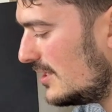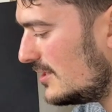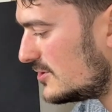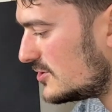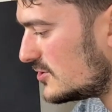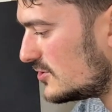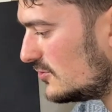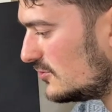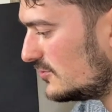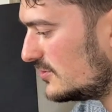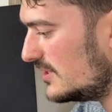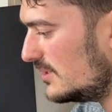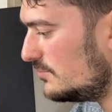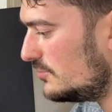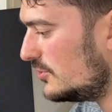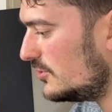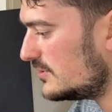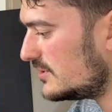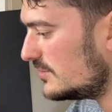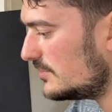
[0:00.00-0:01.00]
So they
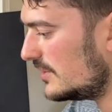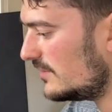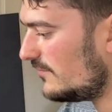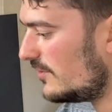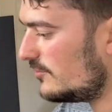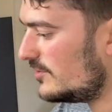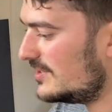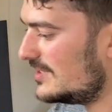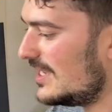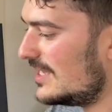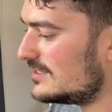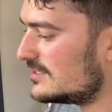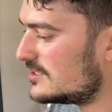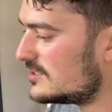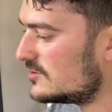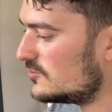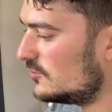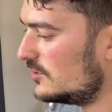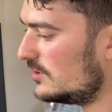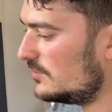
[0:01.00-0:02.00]
put them in very dense
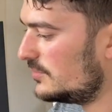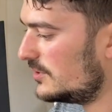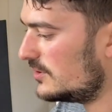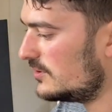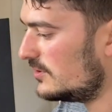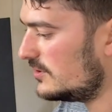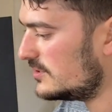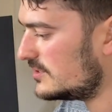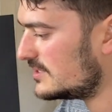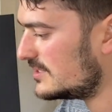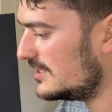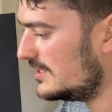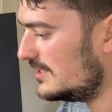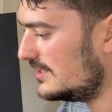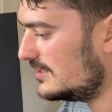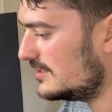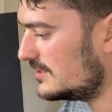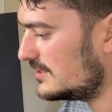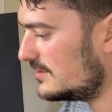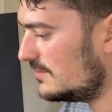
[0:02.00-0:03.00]
soil because
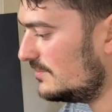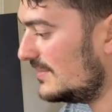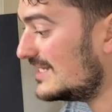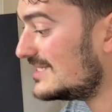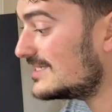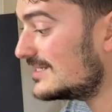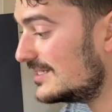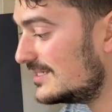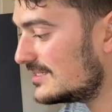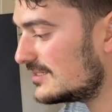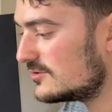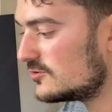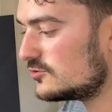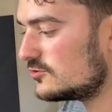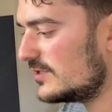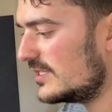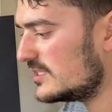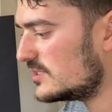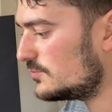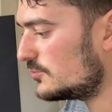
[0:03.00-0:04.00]
it makes it easier to
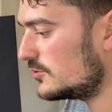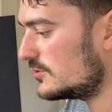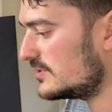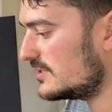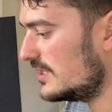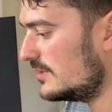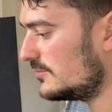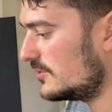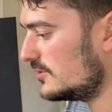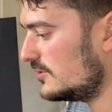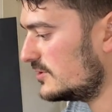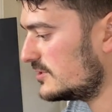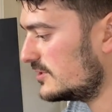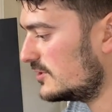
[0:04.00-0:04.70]
transport them, because it